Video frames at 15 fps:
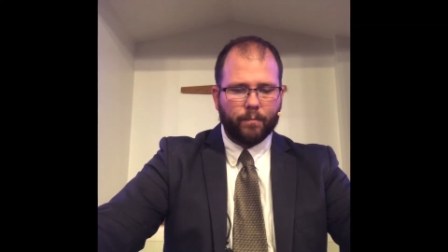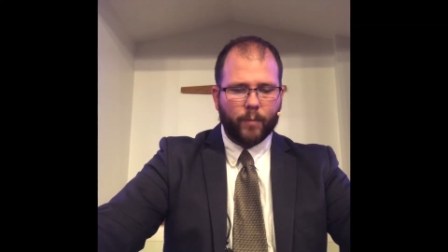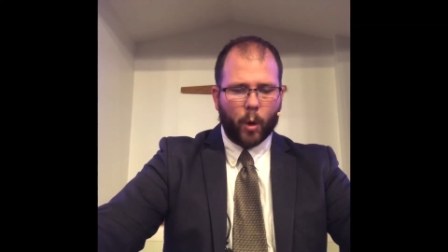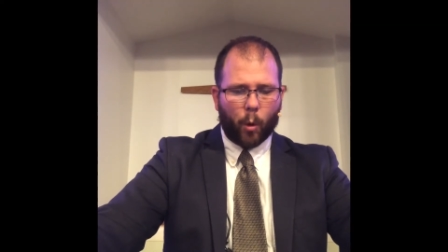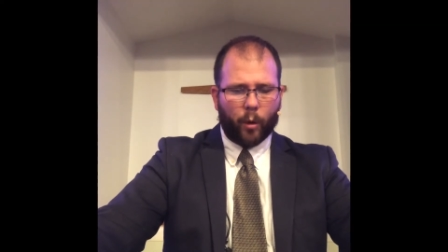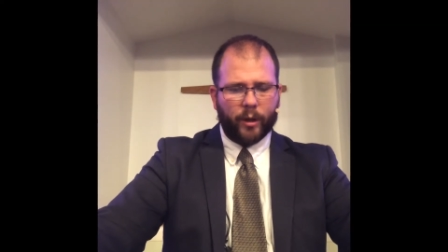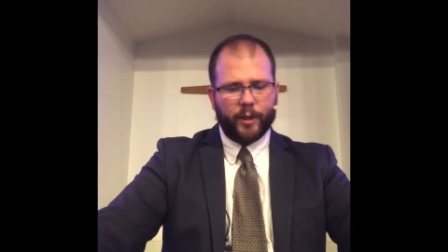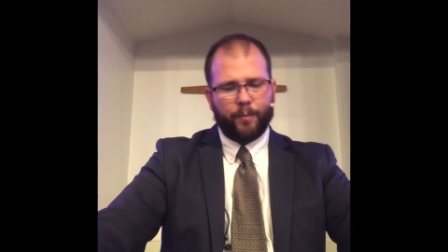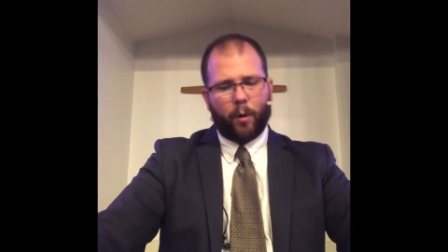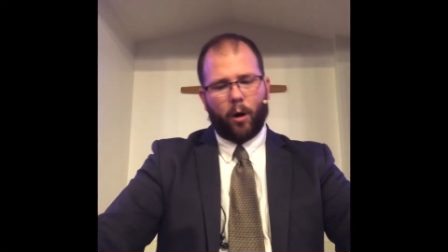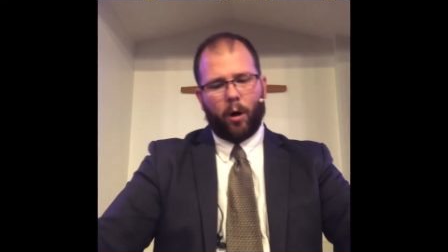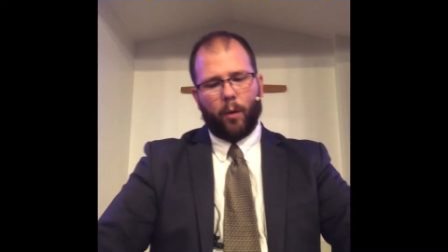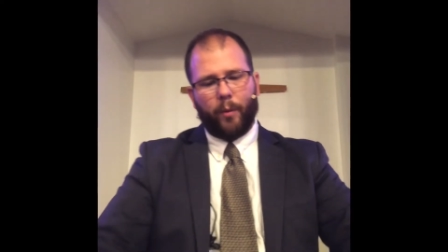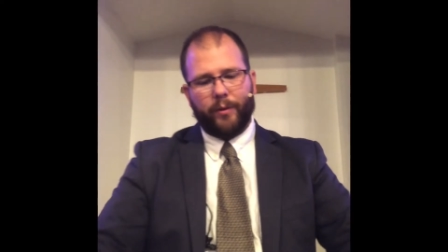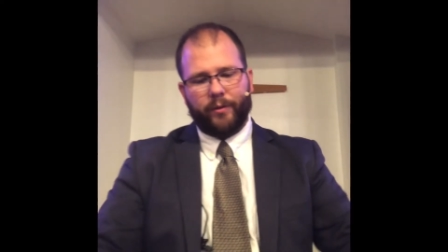Or as
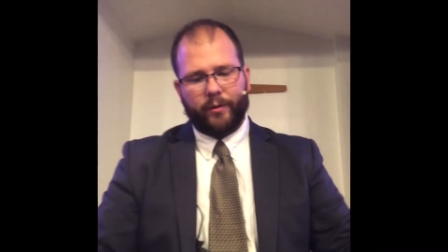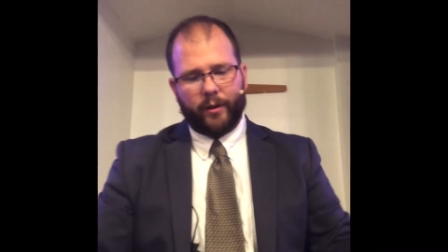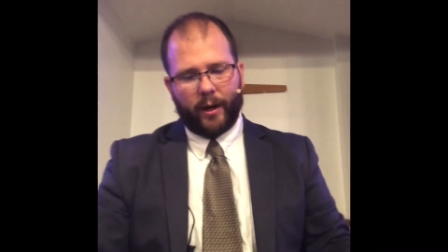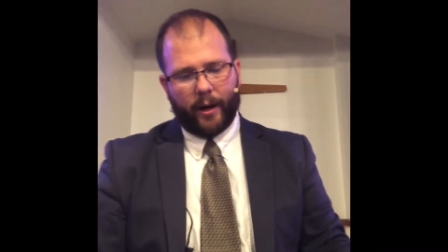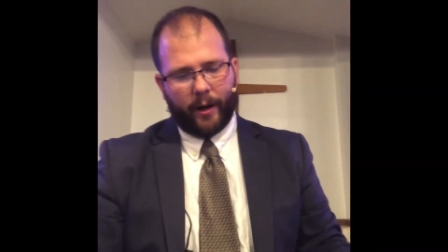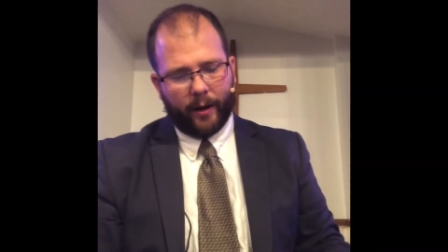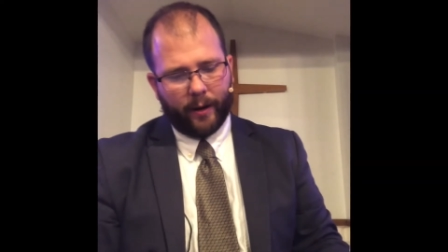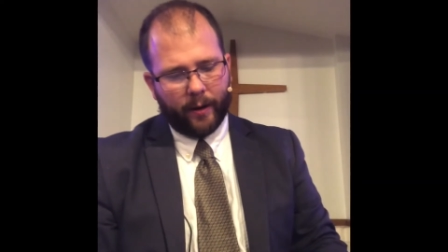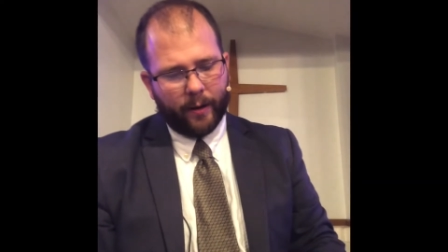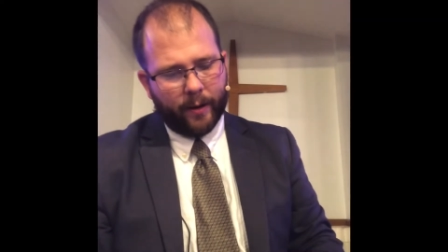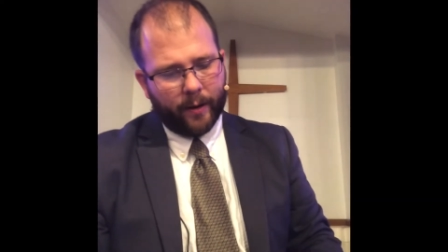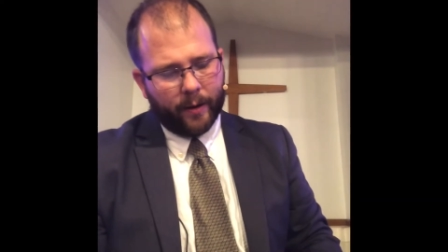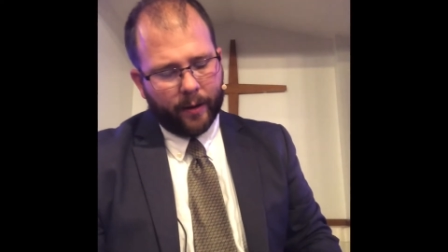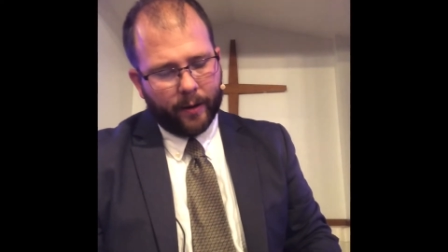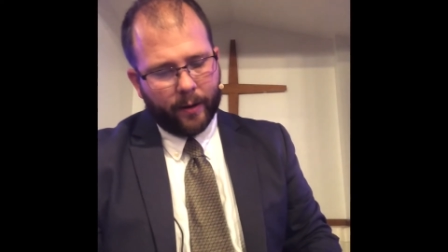Paul would say,
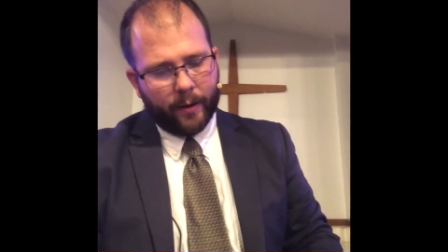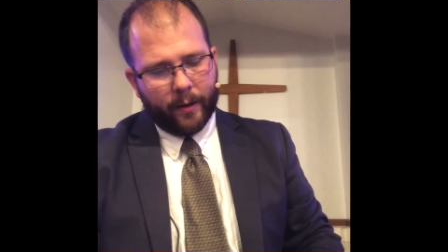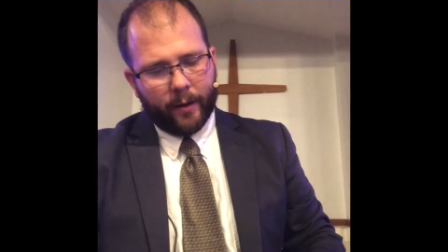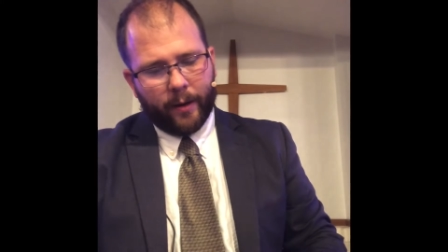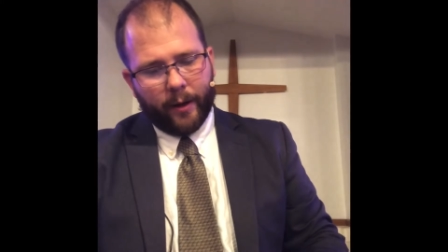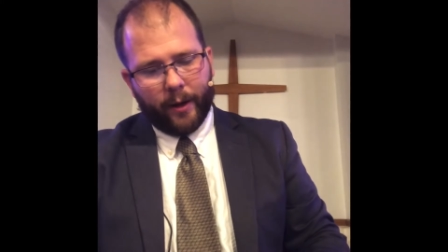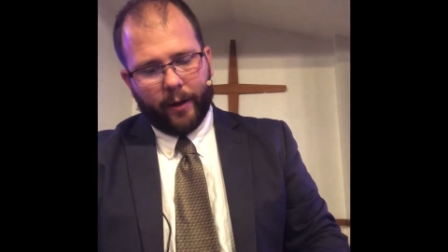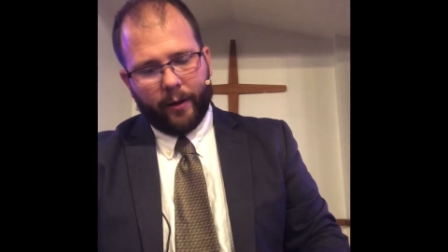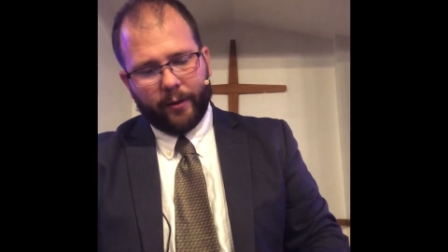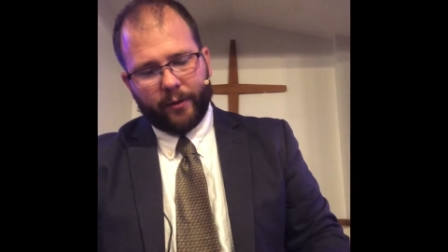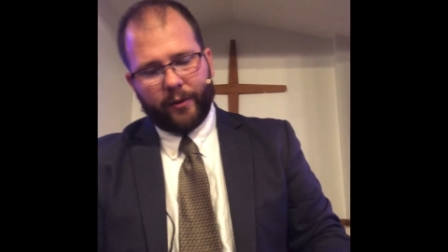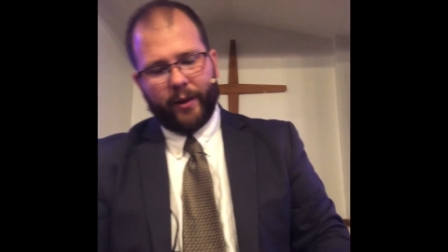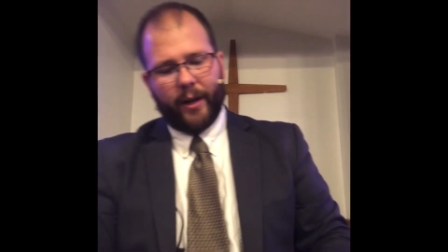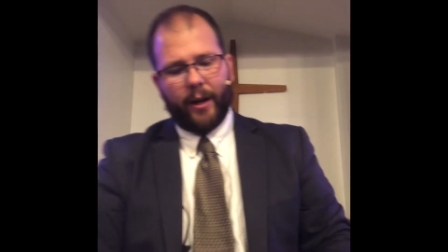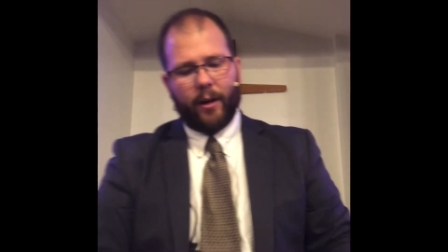it
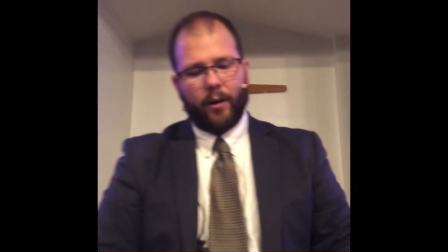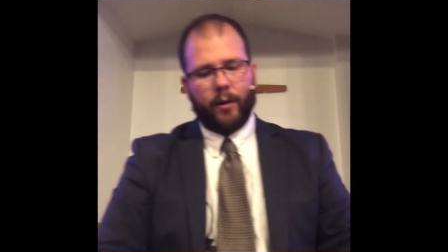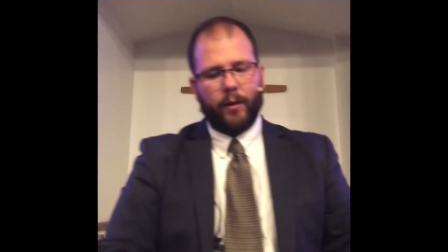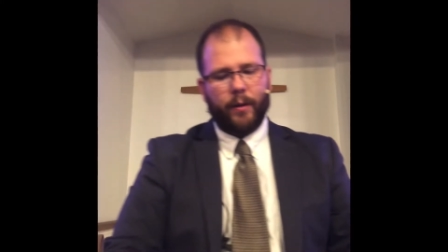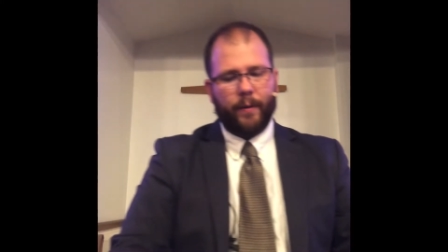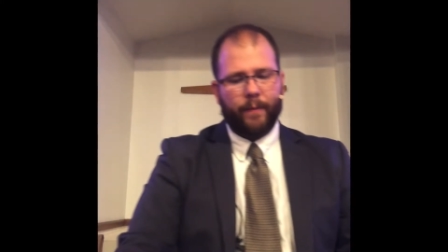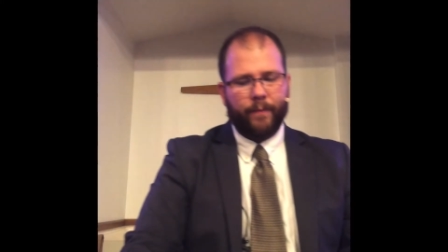is there